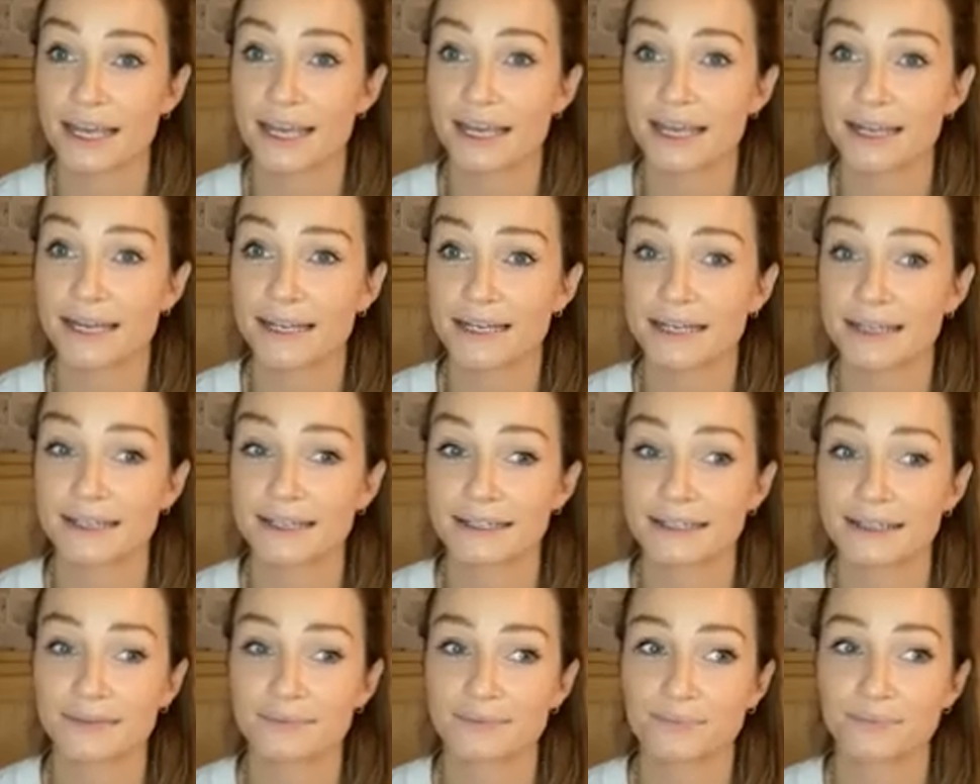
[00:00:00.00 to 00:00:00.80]

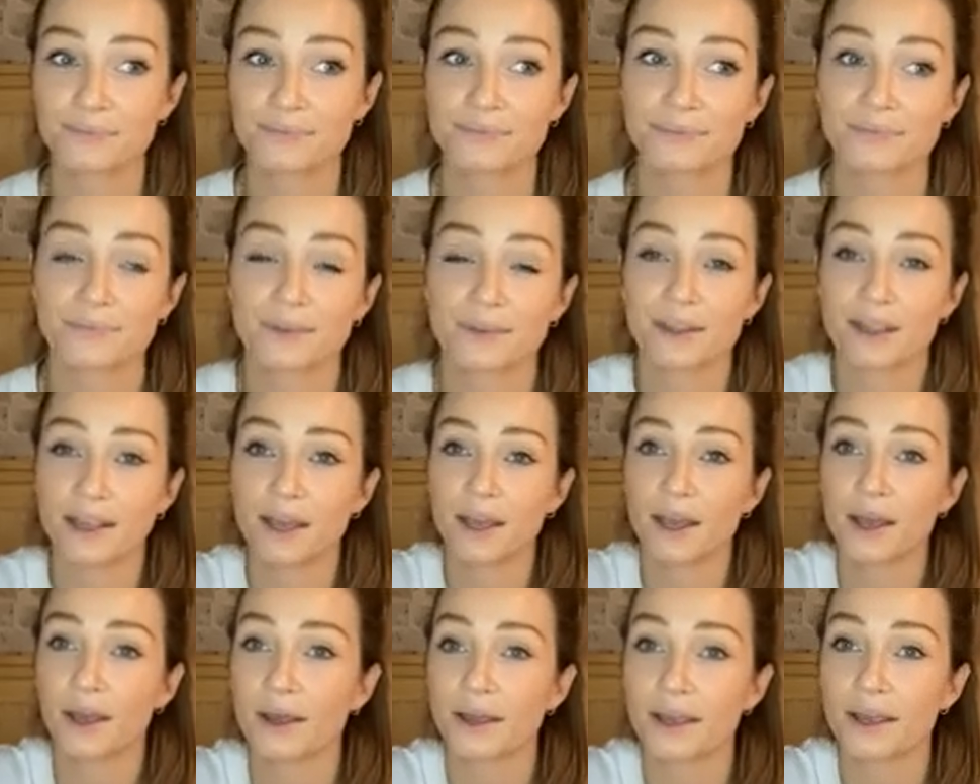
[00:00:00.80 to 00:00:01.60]
in
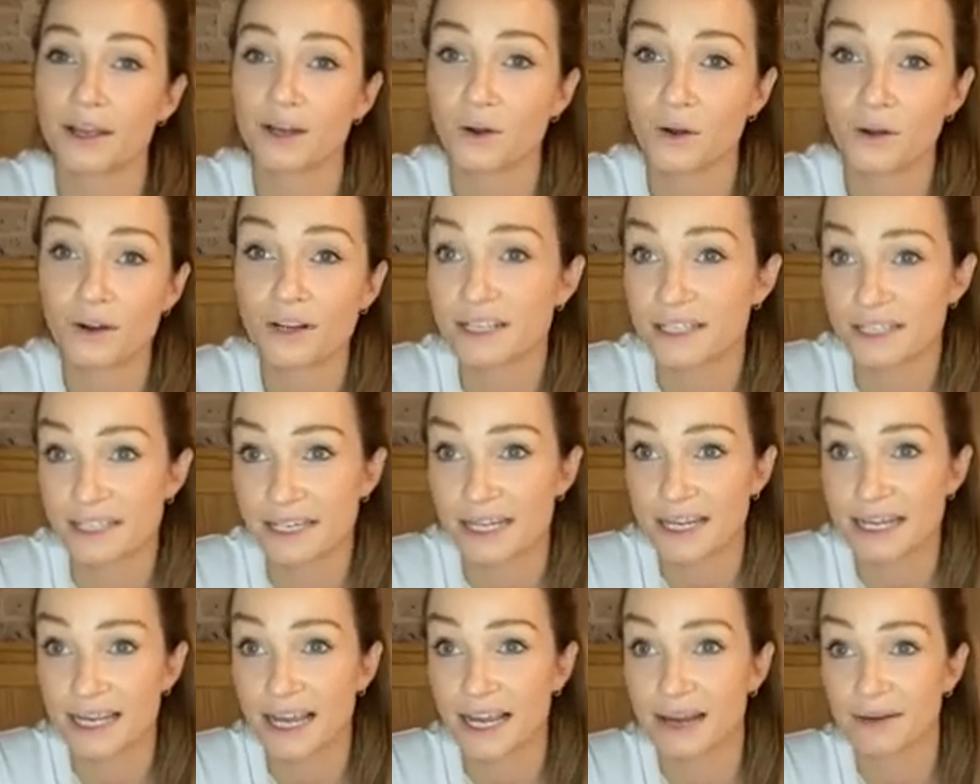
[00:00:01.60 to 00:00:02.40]

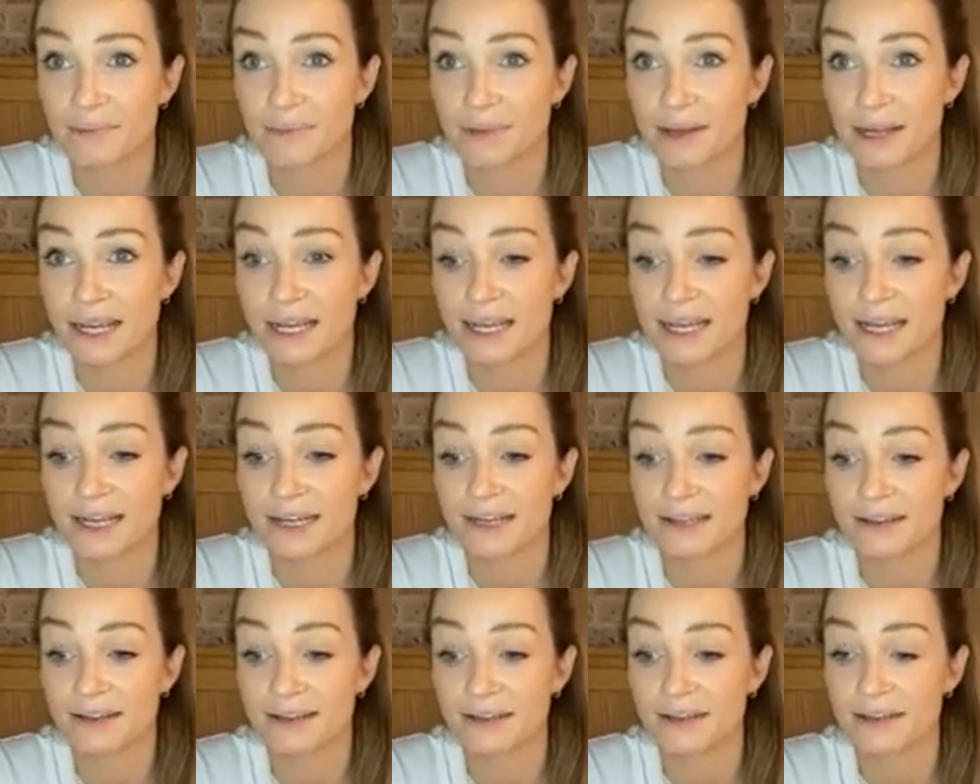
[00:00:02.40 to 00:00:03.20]
honesty and
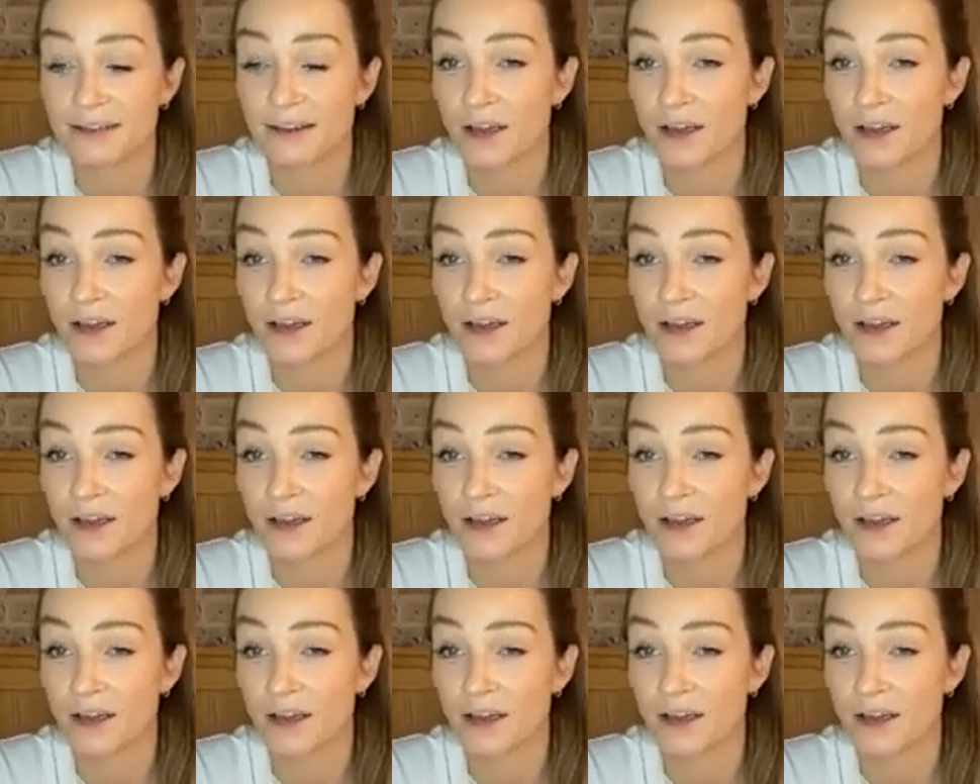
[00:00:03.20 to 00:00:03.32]
being